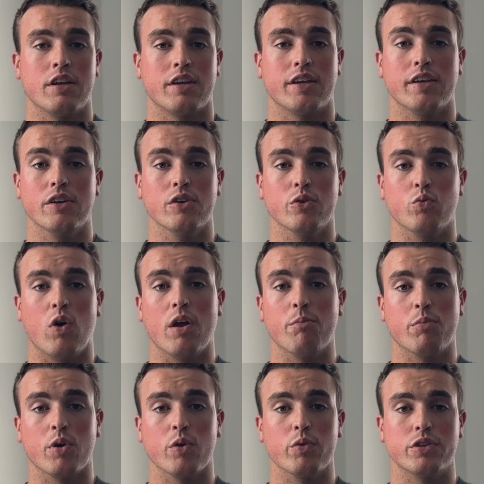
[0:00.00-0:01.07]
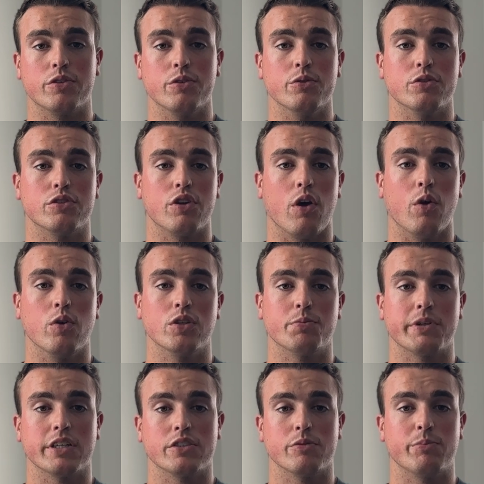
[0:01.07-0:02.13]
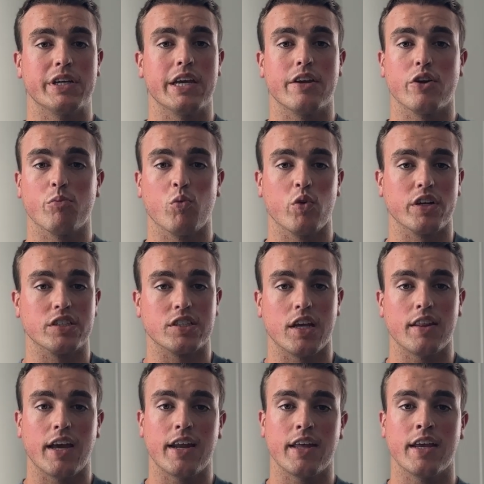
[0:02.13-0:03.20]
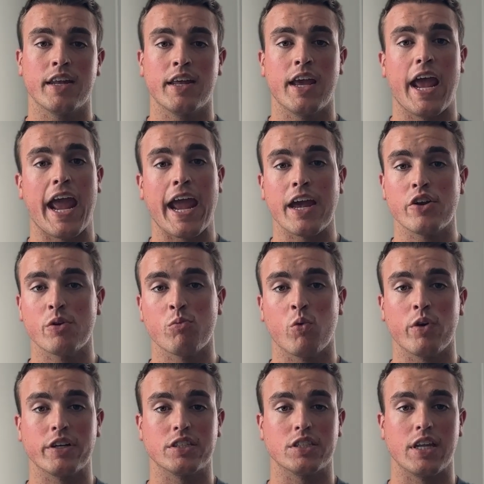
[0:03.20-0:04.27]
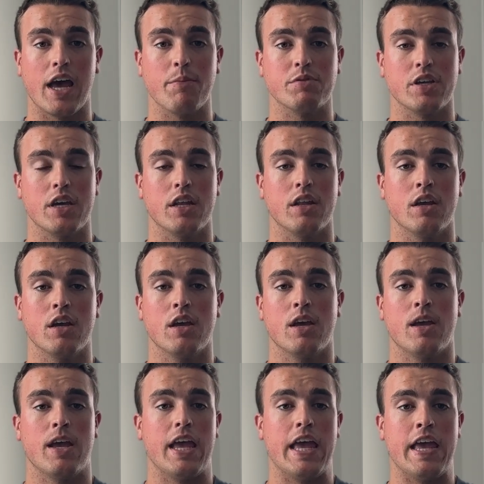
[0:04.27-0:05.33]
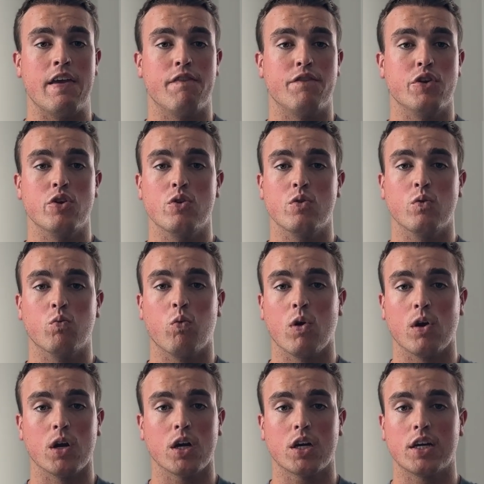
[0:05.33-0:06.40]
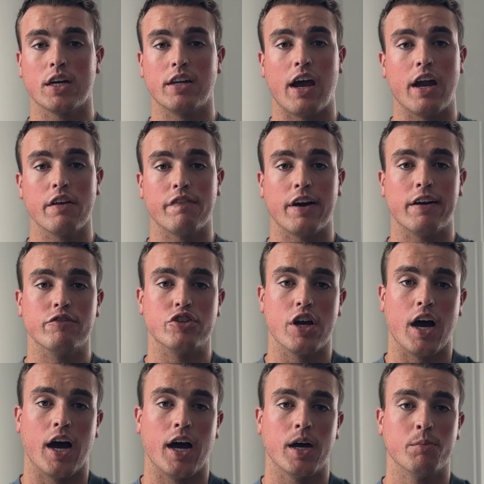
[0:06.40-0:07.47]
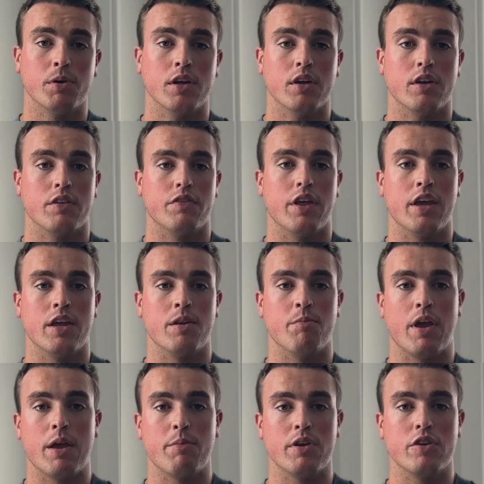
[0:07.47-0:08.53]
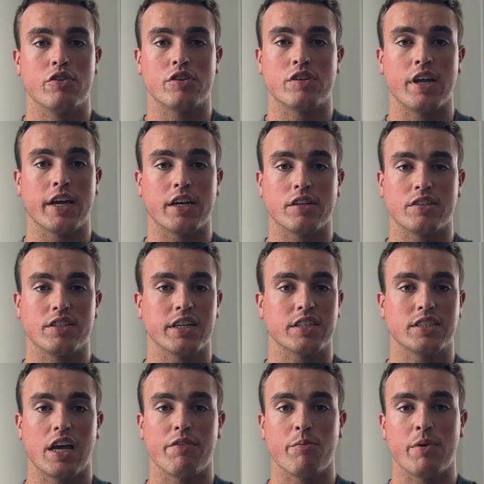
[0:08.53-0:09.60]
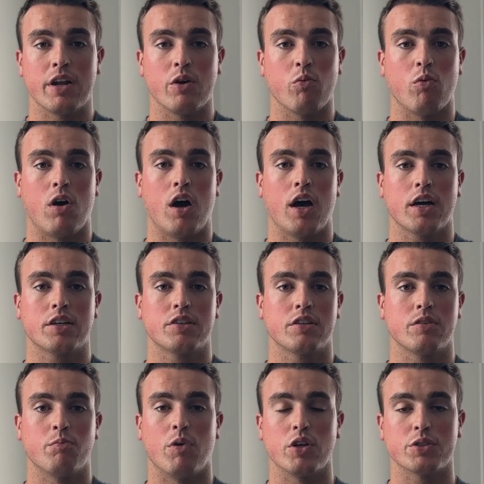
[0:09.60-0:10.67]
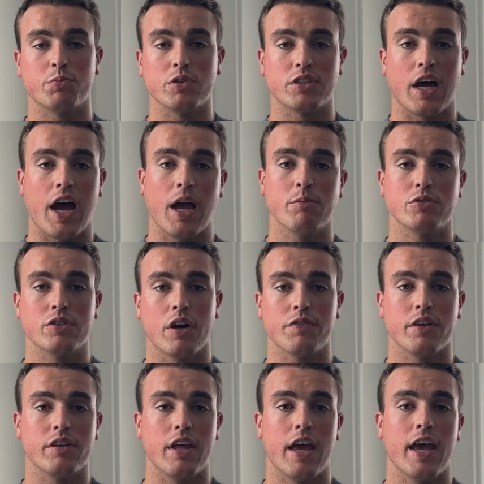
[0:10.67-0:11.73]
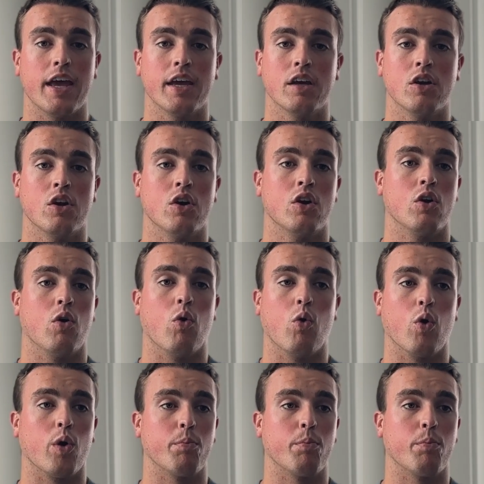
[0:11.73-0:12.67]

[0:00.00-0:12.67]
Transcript: kill one bird with two stones because you'll be getting your morning sunlight in and your morning steps in. If you work a 9 to 5 job, then maybe just take a 6-7 minute walks multiple times throughout the day, or